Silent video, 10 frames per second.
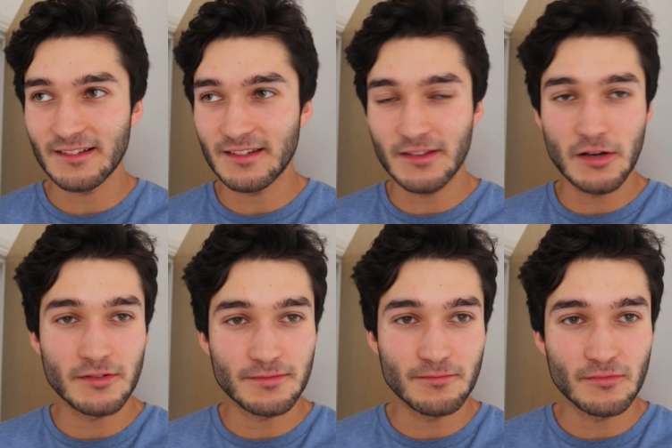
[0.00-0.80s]
to
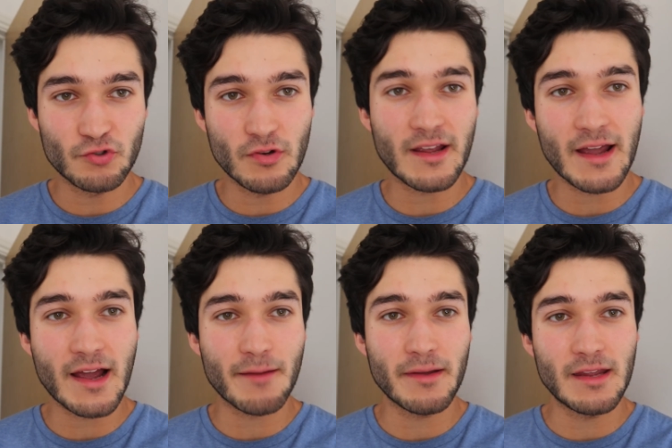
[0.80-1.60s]
those trigger
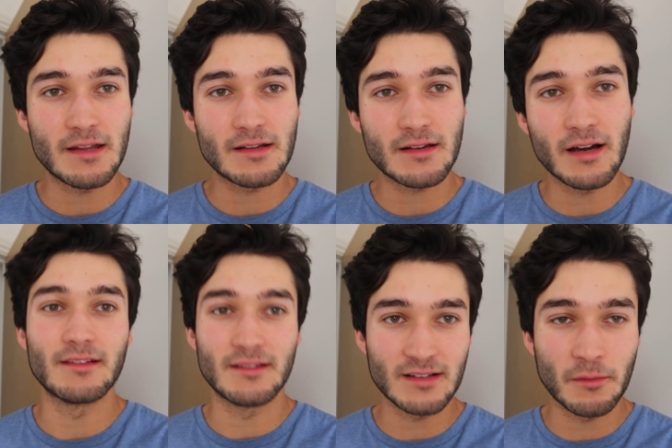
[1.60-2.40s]
happy cunts.